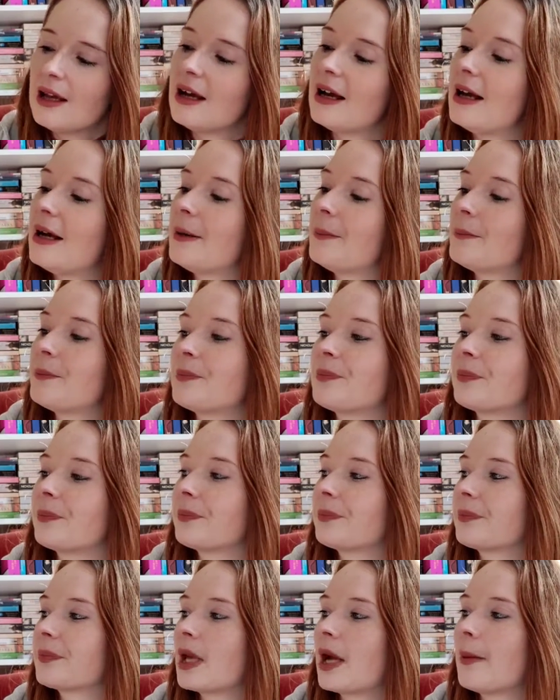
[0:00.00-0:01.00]

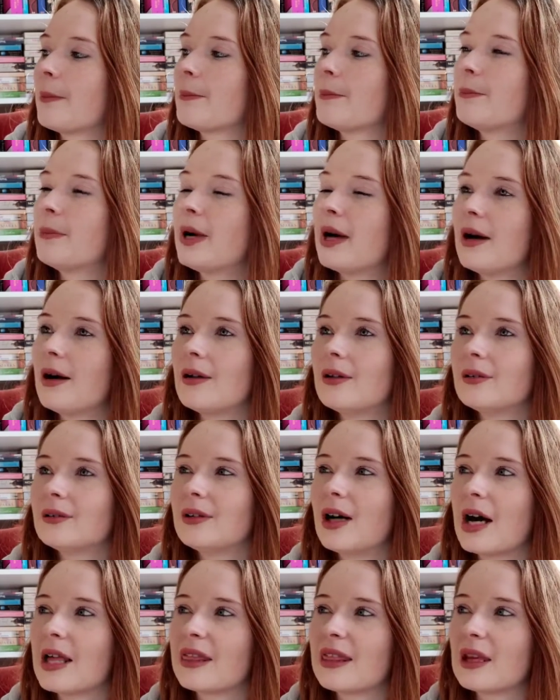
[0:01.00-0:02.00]
But
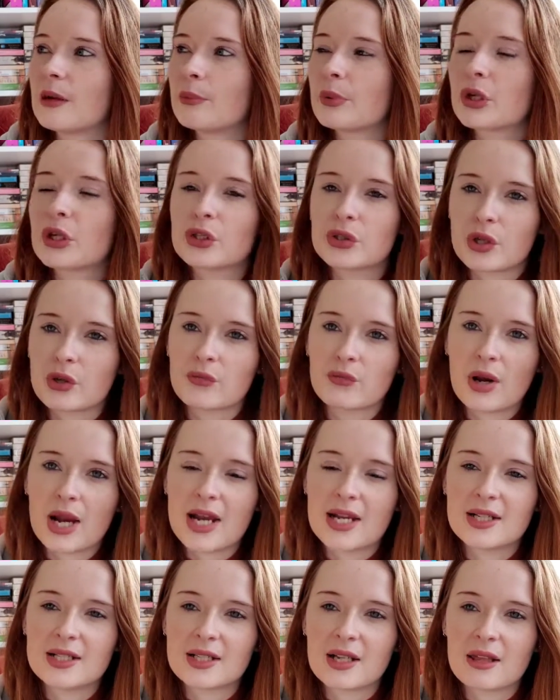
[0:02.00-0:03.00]
I think because I
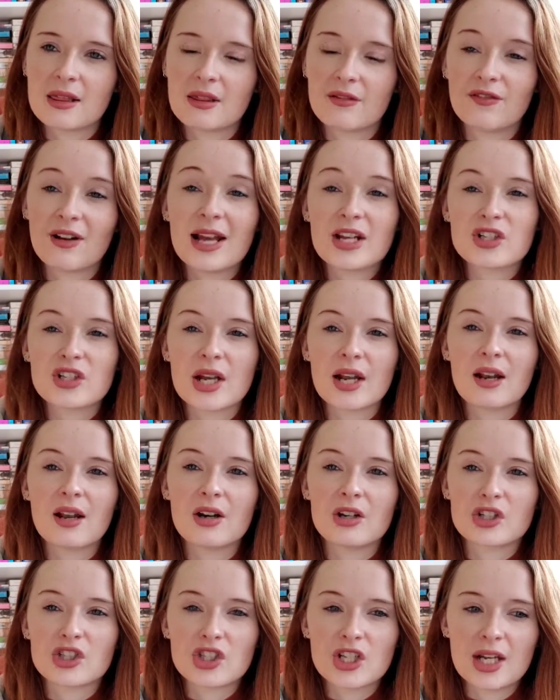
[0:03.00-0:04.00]
read The Flatshare
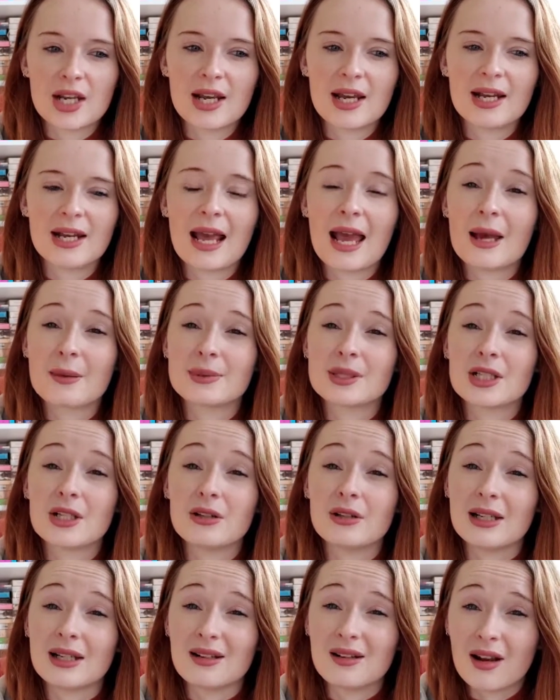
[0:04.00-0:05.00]
last year and
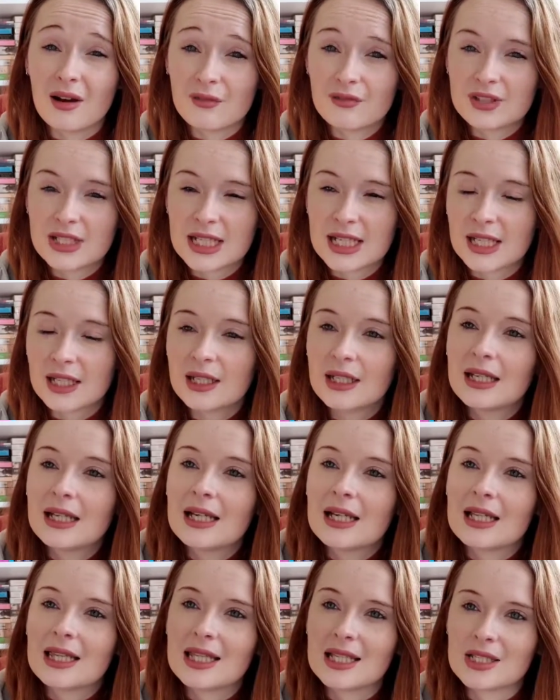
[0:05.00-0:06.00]
absolutely loved it,
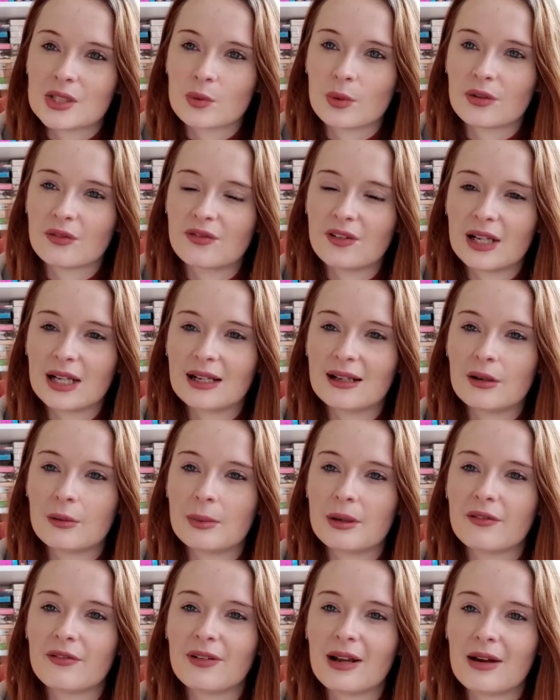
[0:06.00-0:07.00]
this one fell a little
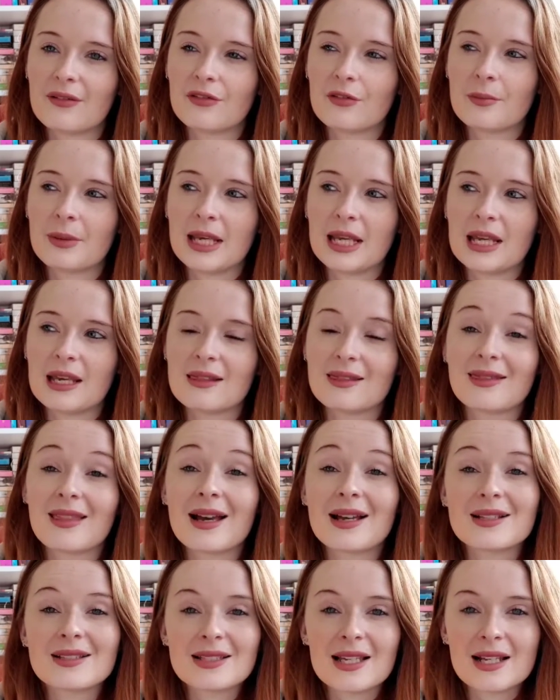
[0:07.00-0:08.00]
bit flat for me in
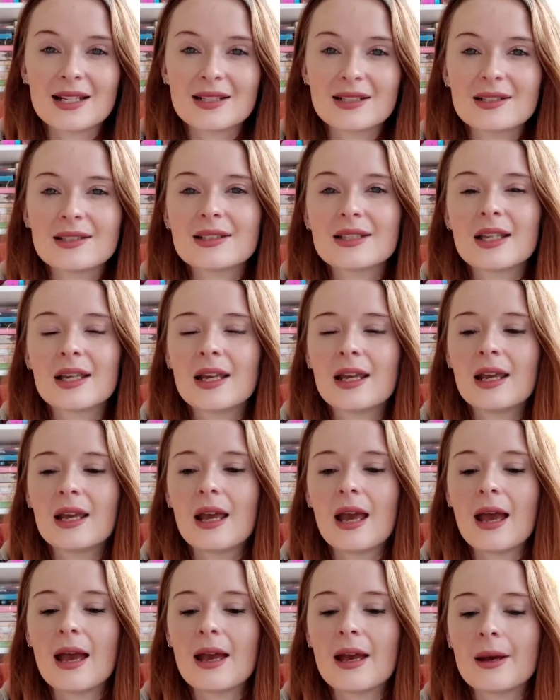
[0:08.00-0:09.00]
that sense.
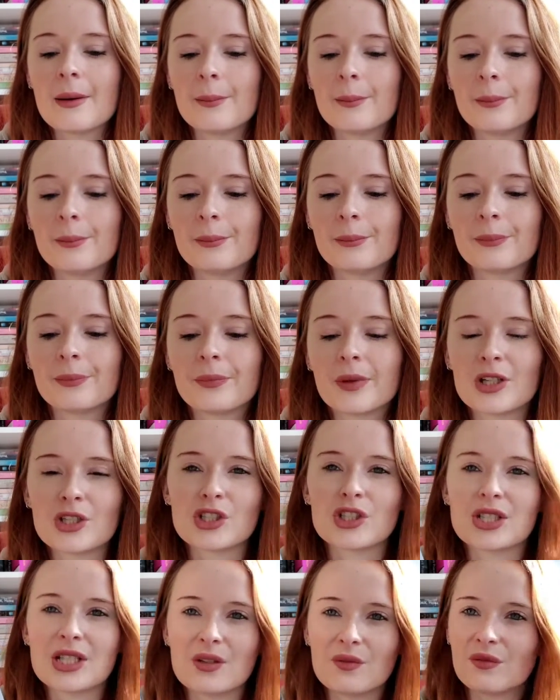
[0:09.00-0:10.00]
I
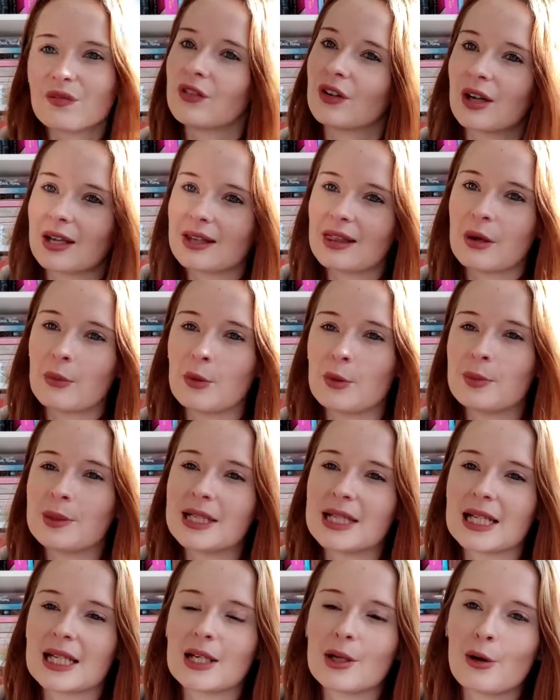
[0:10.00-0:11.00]
just didn't feel like they were
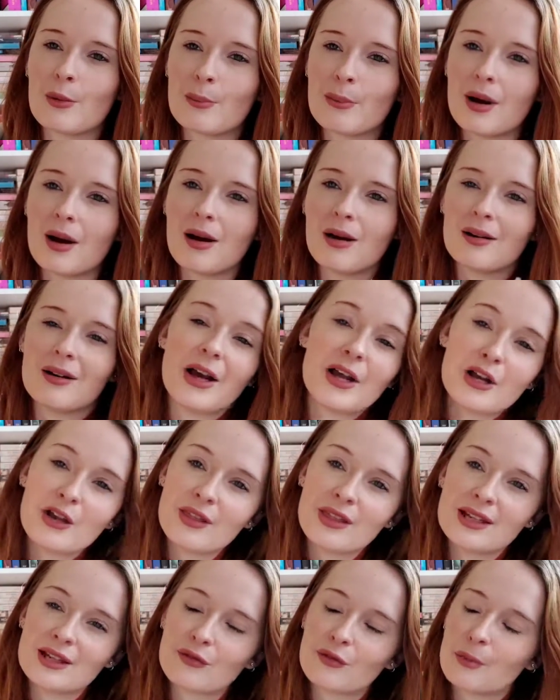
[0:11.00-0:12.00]
particularly on par. I
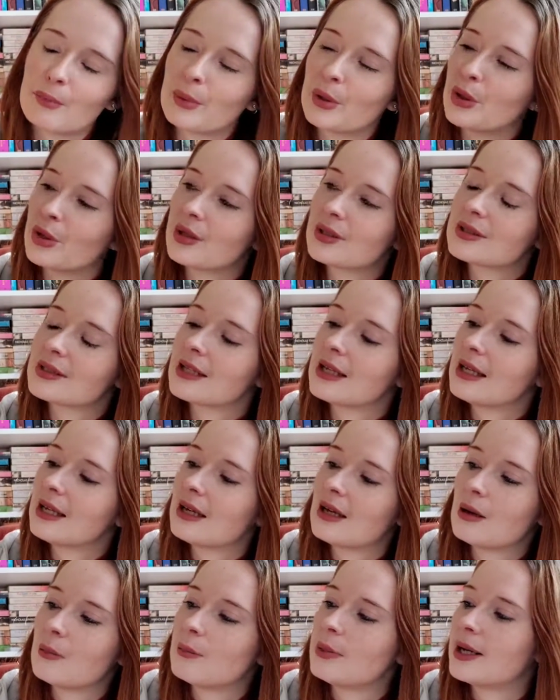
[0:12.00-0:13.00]
know they're different books,
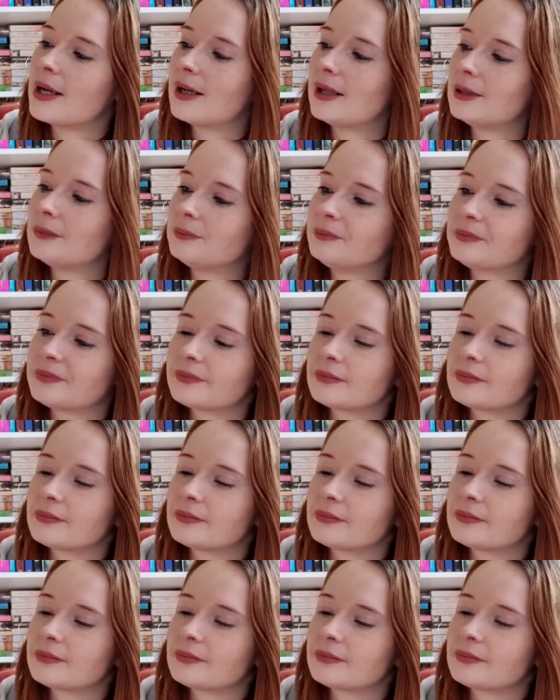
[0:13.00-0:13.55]
but